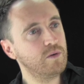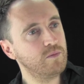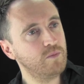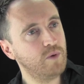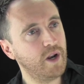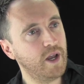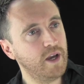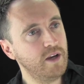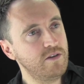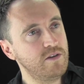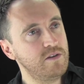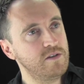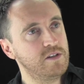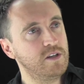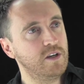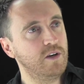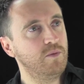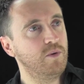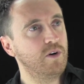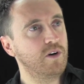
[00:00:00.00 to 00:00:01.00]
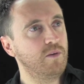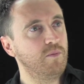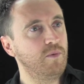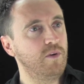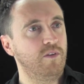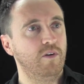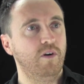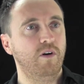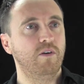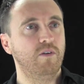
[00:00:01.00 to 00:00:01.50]
What what agency are you working
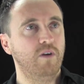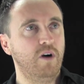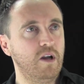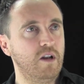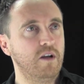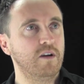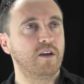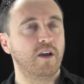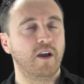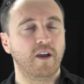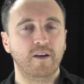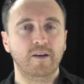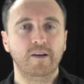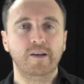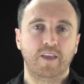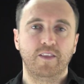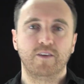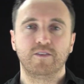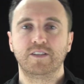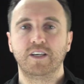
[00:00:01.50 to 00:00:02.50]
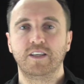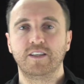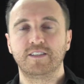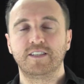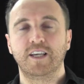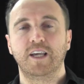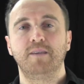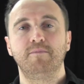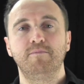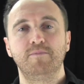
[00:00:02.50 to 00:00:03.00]
with?" oh, right, okay," and they'll say the
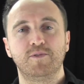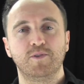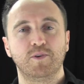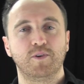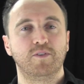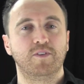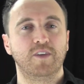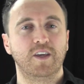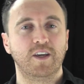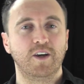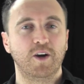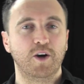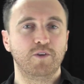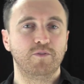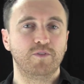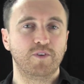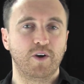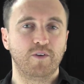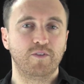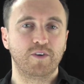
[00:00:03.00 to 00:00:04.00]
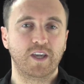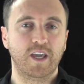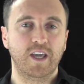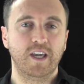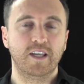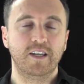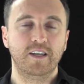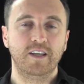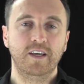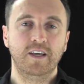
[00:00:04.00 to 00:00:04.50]
same sort of thing over and over
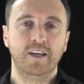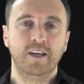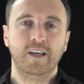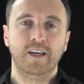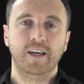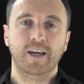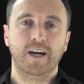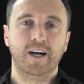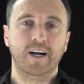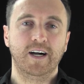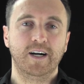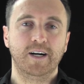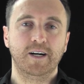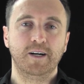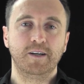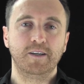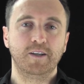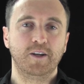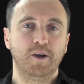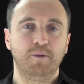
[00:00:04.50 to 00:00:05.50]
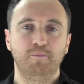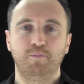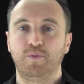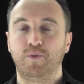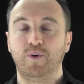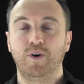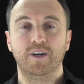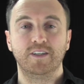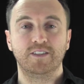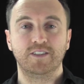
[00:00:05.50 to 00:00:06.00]
again. Uh, you know, and
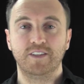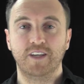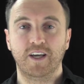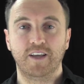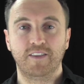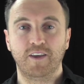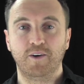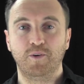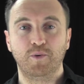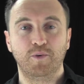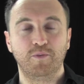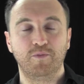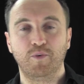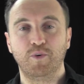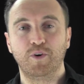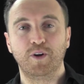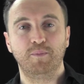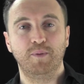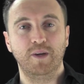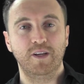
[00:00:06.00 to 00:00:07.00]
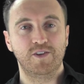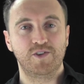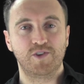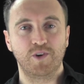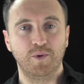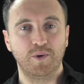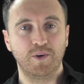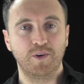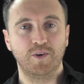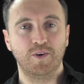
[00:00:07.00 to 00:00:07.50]
prior to that, they would have already been
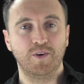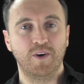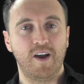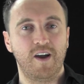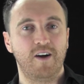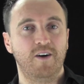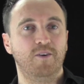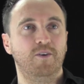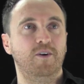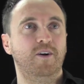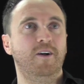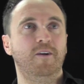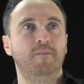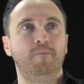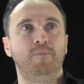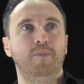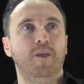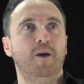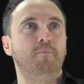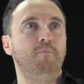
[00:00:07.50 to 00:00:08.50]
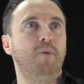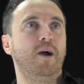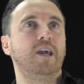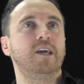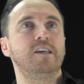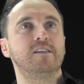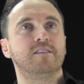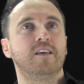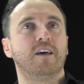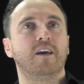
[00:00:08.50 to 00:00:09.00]
showing her how
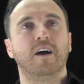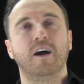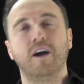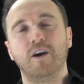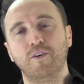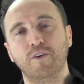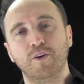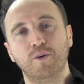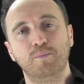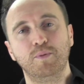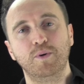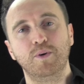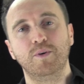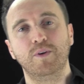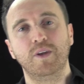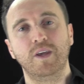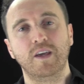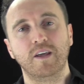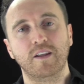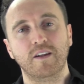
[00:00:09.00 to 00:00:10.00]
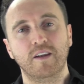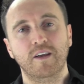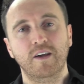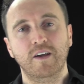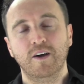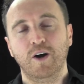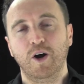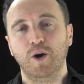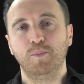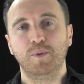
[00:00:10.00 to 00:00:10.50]
amazed they are at her beauty and
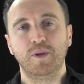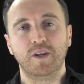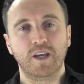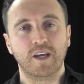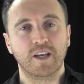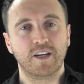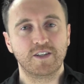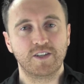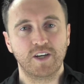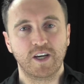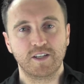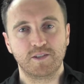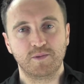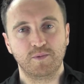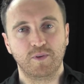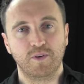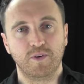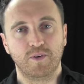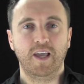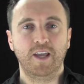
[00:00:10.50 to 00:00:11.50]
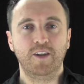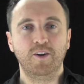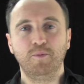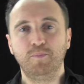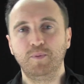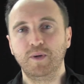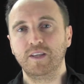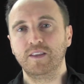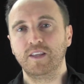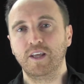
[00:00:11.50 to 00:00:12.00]
hoping to get a chance with her and
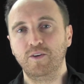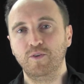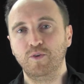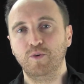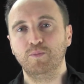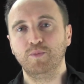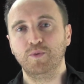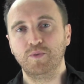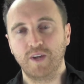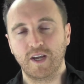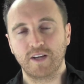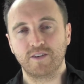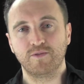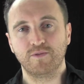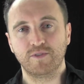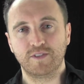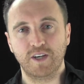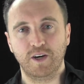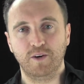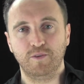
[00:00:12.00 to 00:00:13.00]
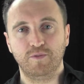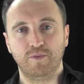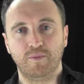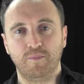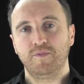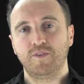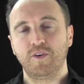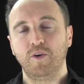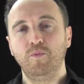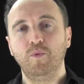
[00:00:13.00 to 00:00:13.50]
not being their normal natural self.
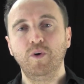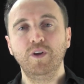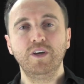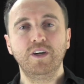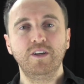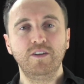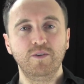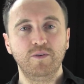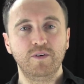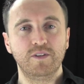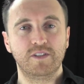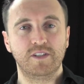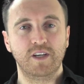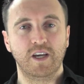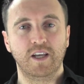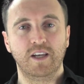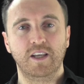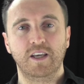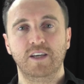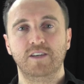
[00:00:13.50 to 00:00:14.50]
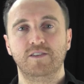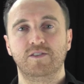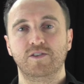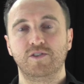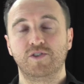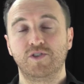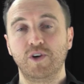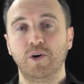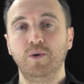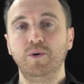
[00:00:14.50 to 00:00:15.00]
So what you can do instead is
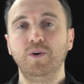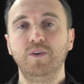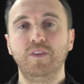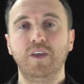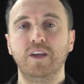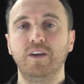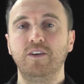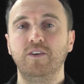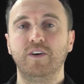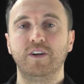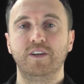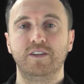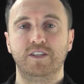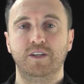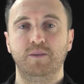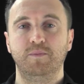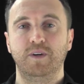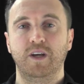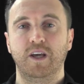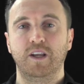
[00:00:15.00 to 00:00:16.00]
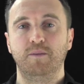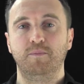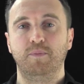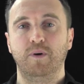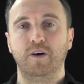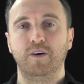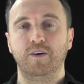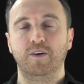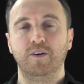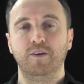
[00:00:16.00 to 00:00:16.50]
show her that you're not intimidated
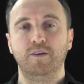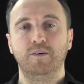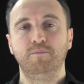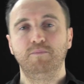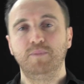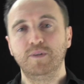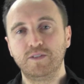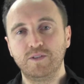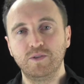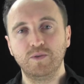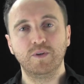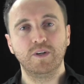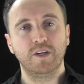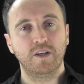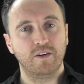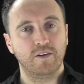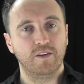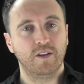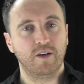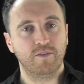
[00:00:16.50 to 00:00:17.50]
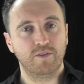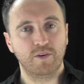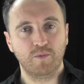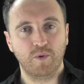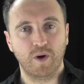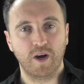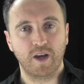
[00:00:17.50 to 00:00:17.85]
by her, but do it in a loving